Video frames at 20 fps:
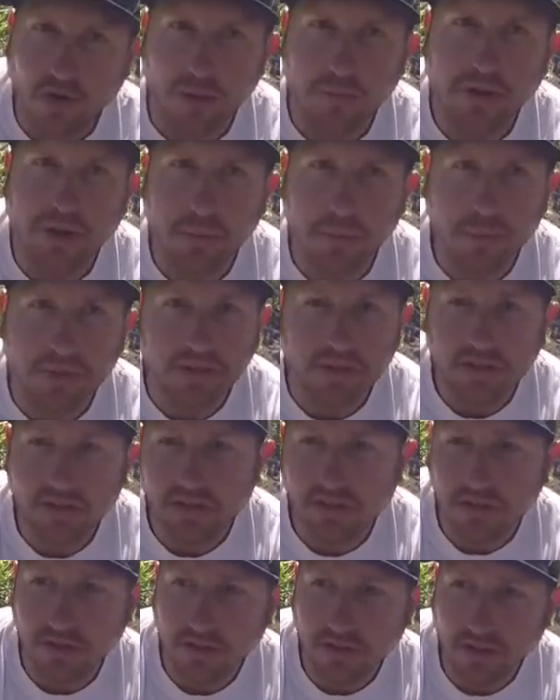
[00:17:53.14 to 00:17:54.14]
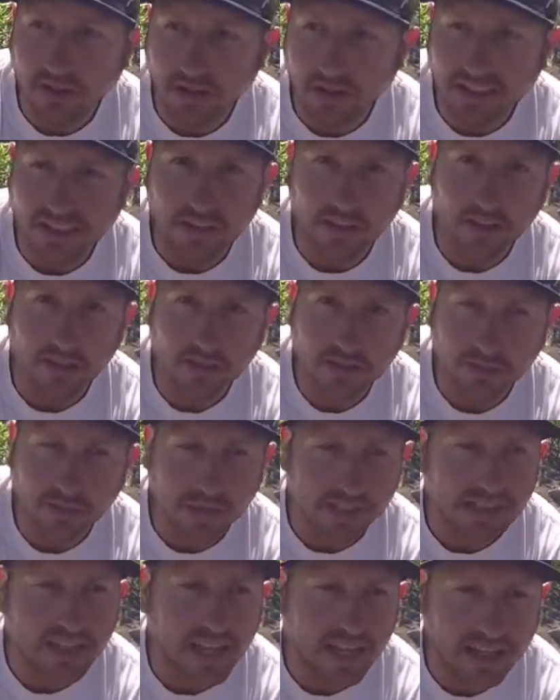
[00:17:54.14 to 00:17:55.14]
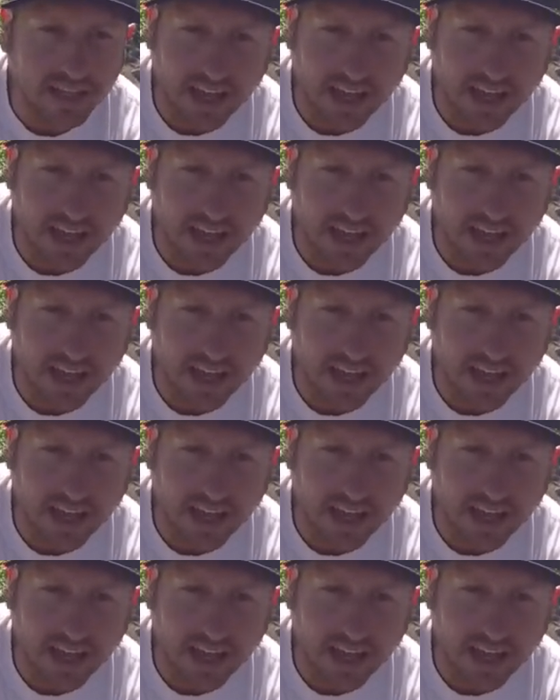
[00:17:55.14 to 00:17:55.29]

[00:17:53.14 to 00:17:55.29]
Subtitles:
I'm gonna build a little pretend